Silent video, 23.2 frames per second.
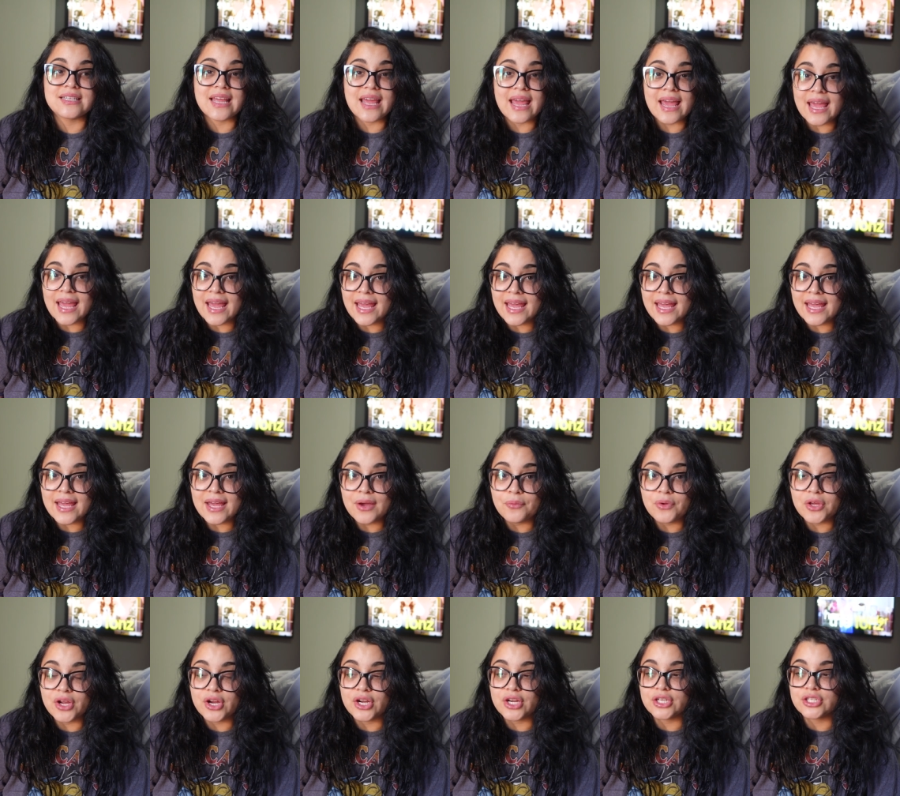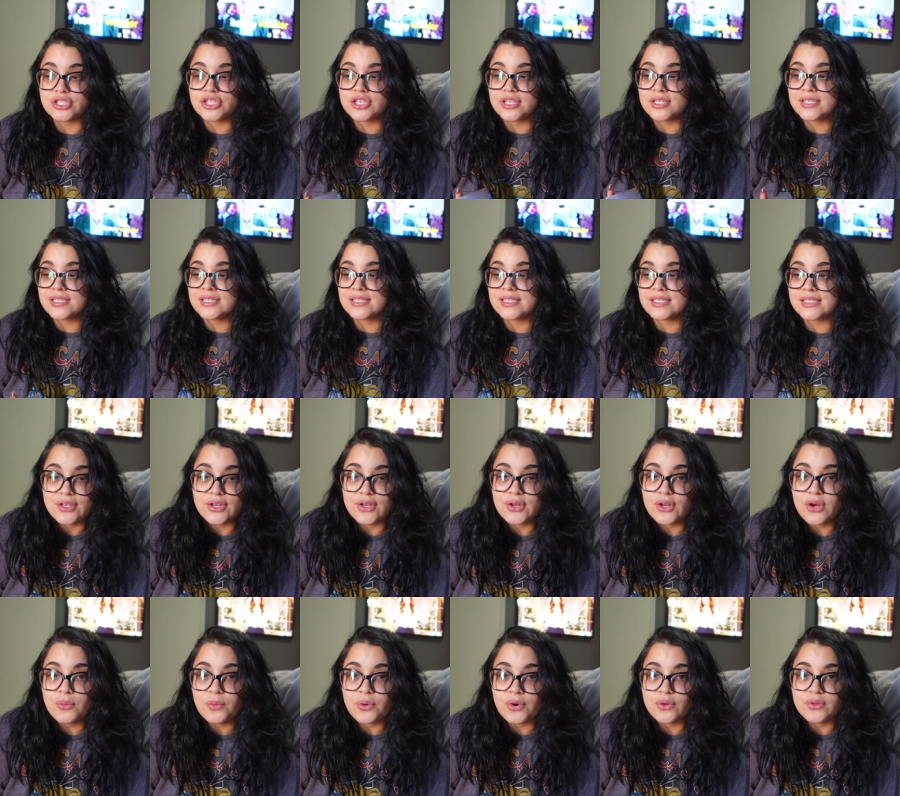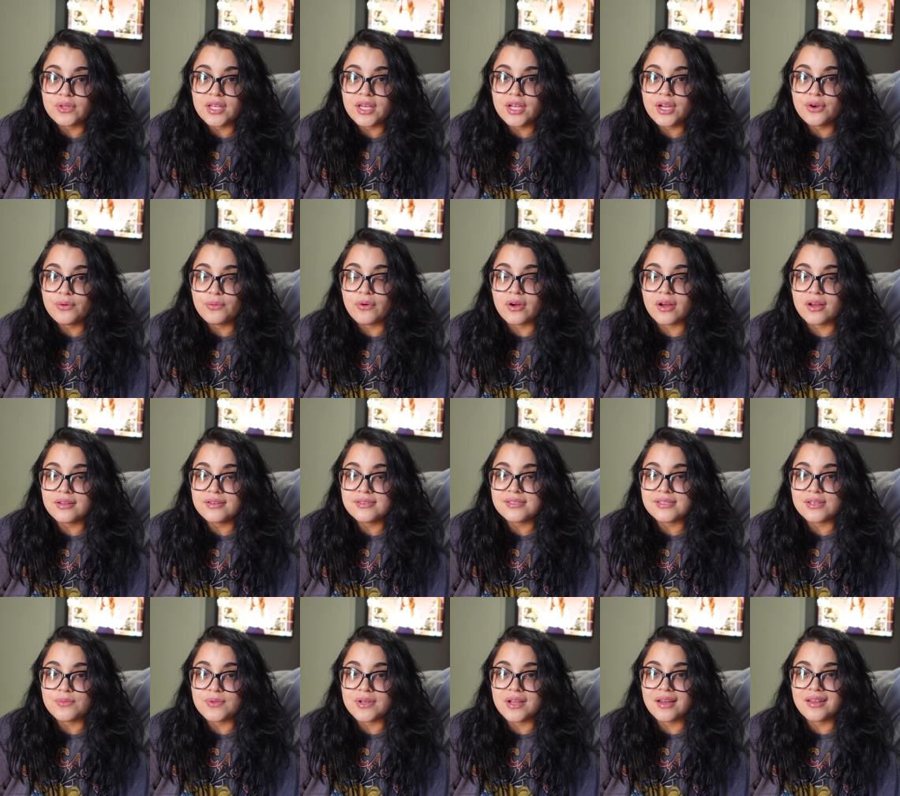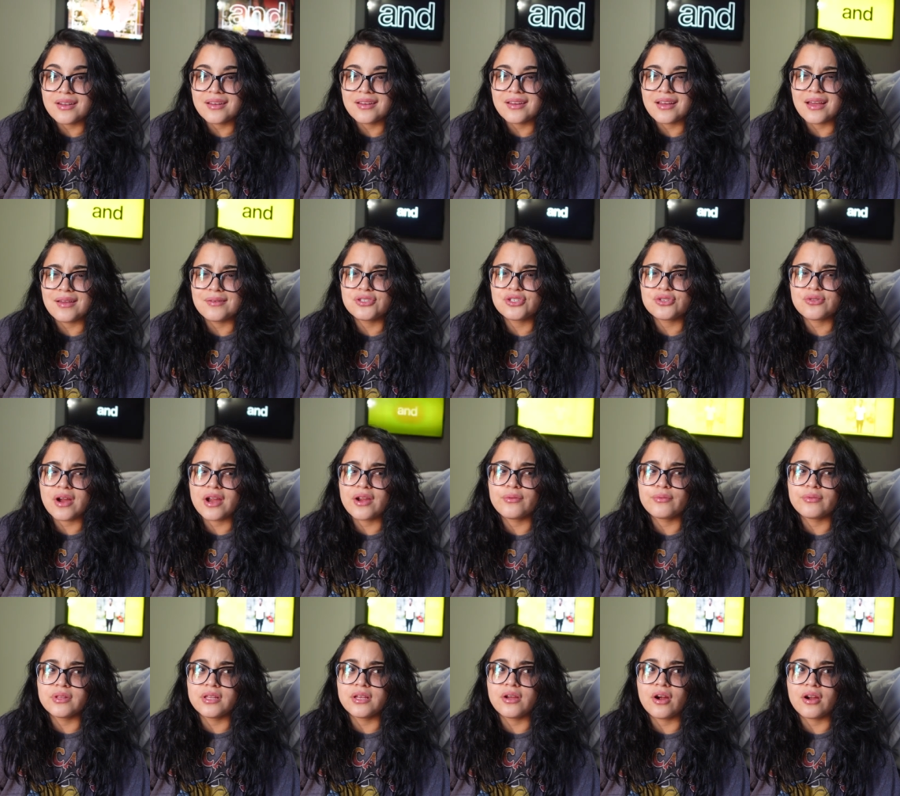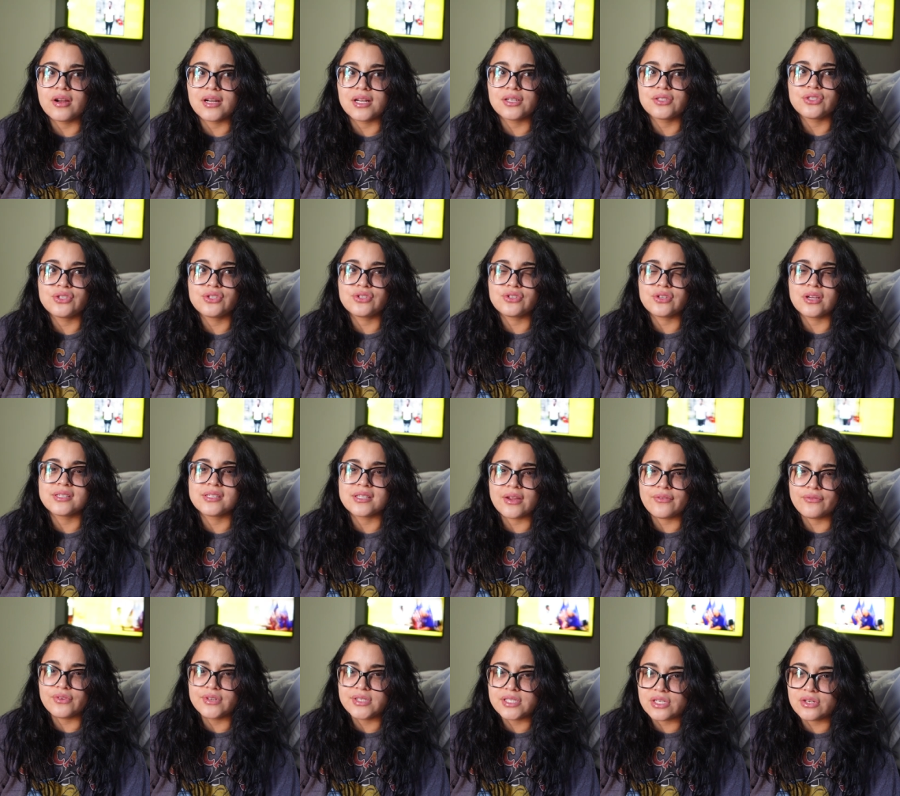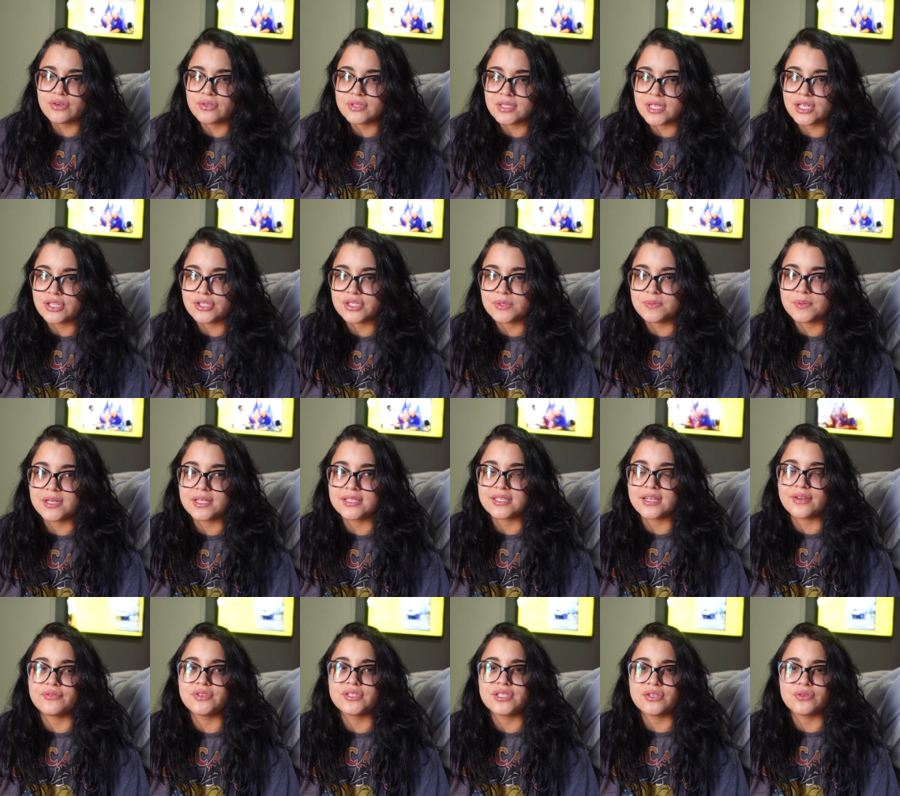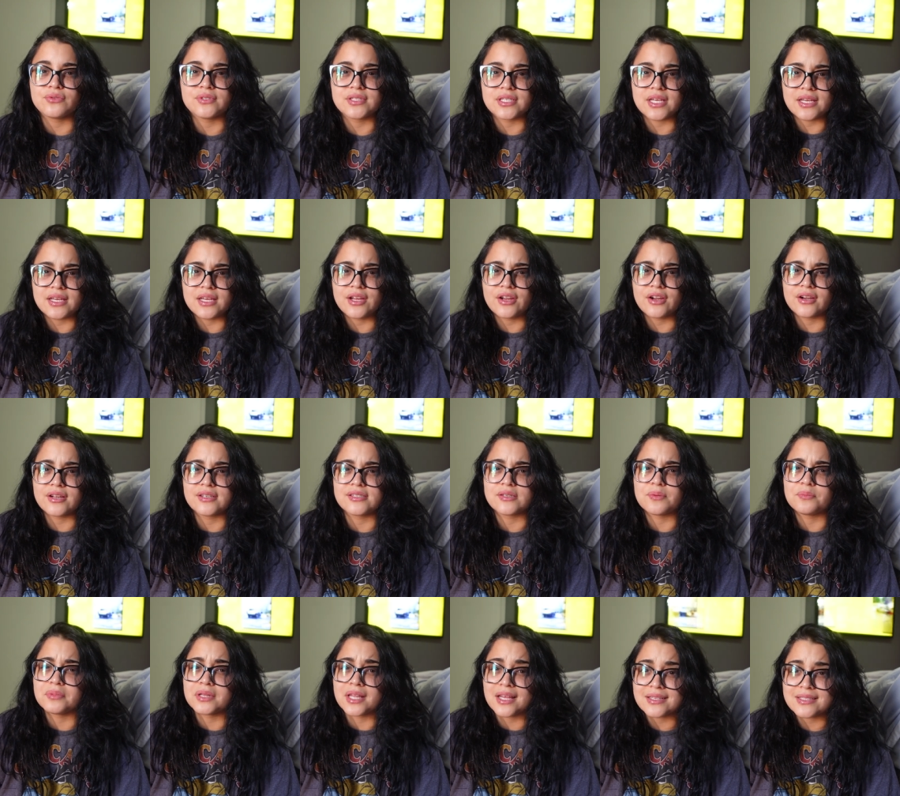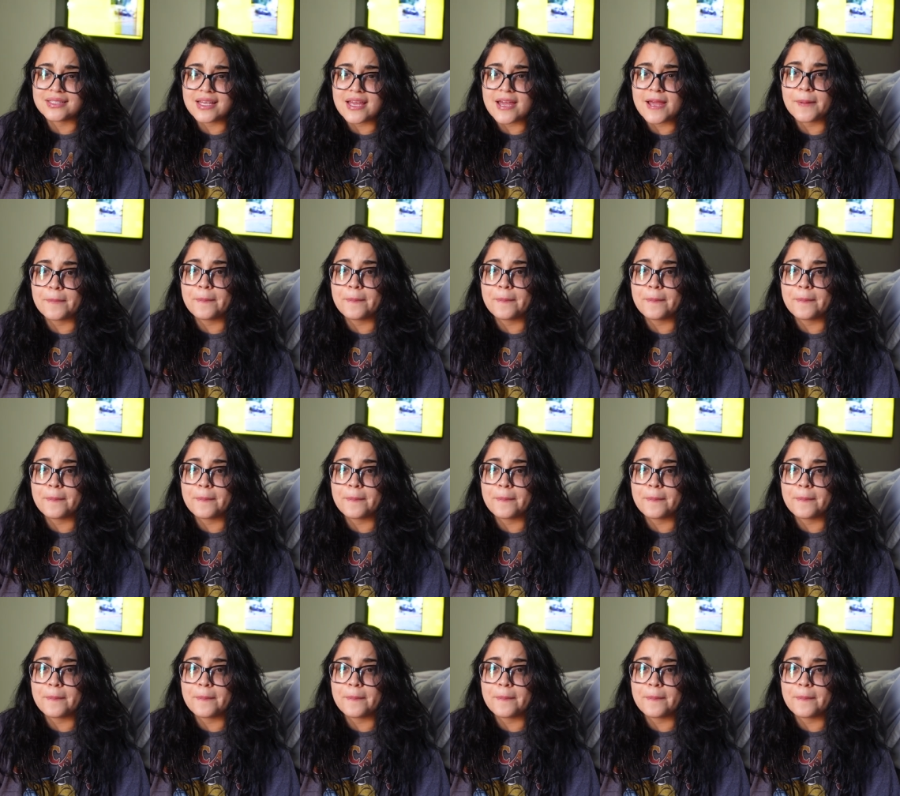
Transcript: day, we are just, you know, we're only here once and we gotta, I try really hard not to stress every single day just because every single day here is a blessing.